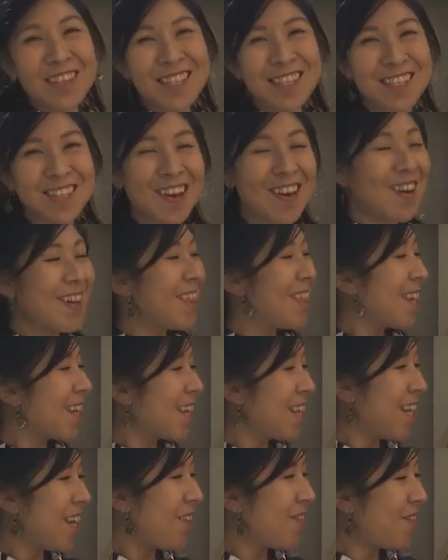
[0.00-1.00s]
we saw in the
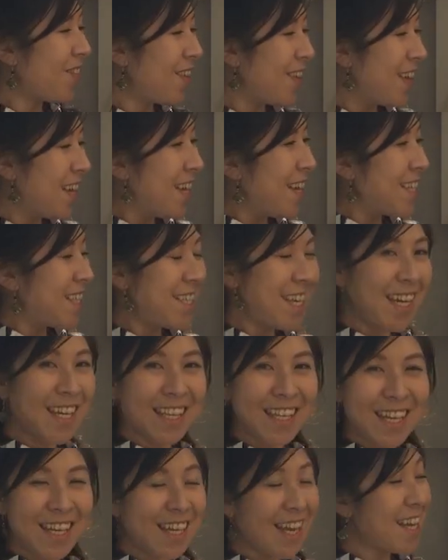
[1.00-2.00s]
clip. Take
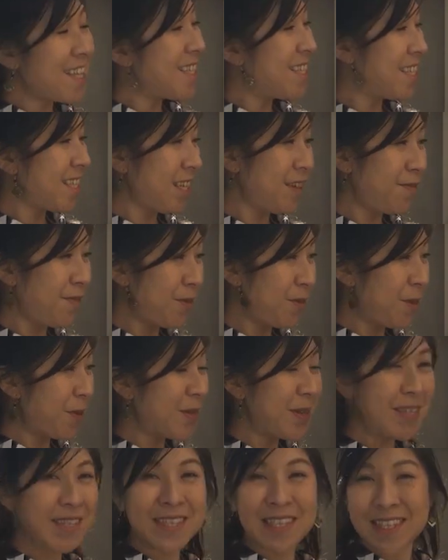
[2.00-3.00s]
a look and see if you
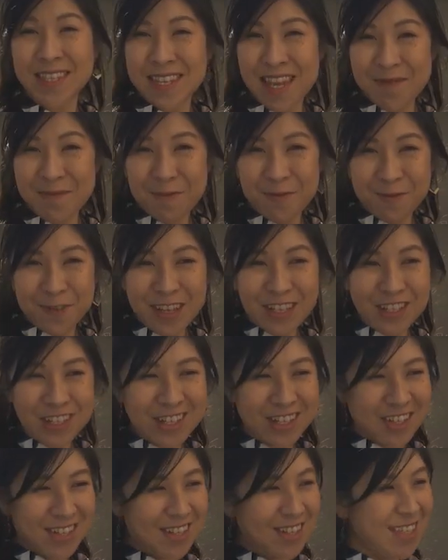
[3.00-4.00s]
notice the same
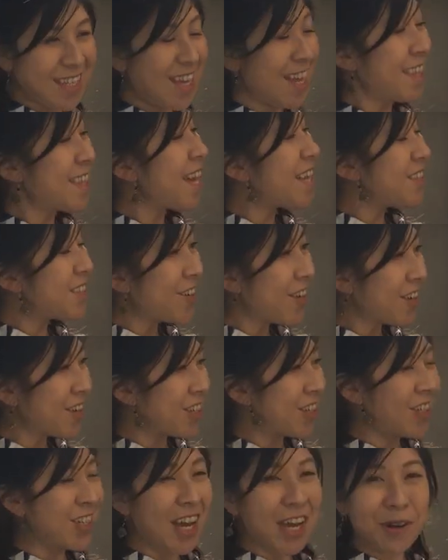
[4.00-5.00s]
features in that
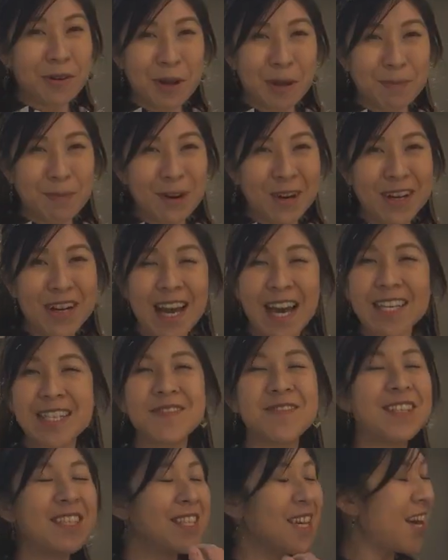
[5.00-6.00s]
dark shadowy bird as
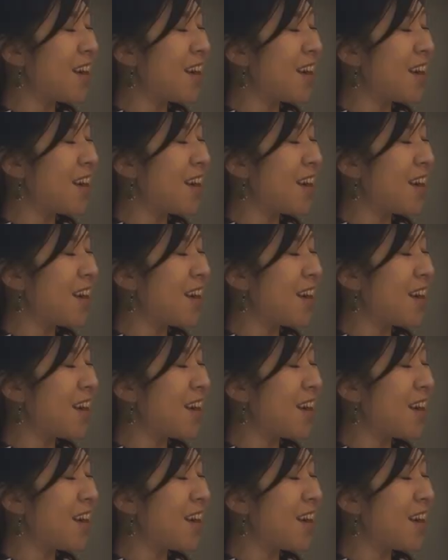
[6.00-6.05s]
it was